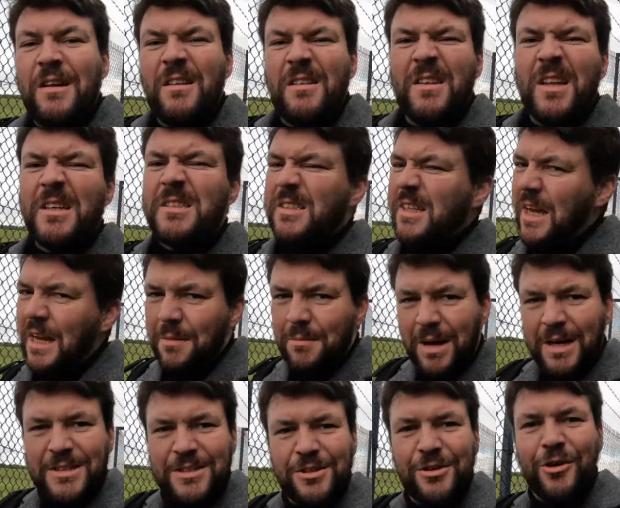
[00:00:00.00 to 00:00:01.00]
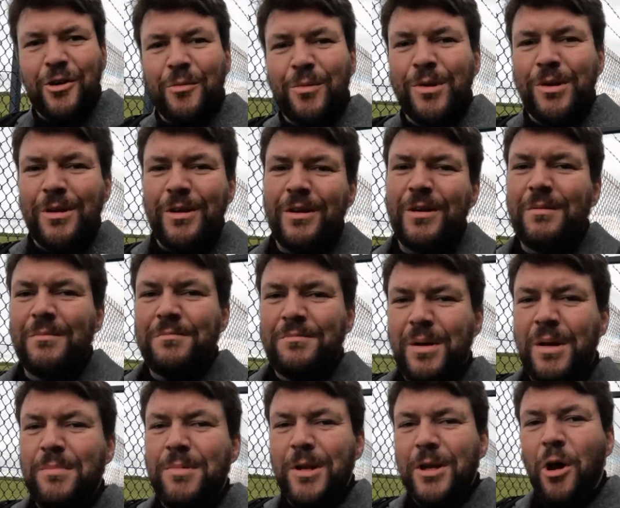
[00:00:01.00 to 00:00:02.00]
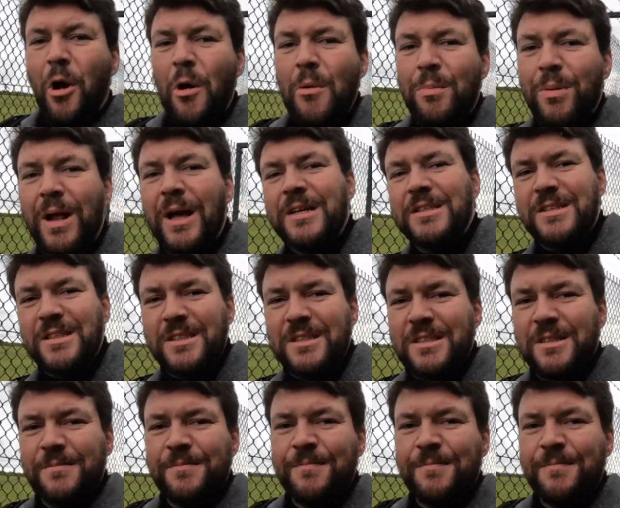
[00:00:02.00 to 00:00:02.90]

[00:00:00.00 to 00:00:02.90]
things are getting back to normal. People are going places.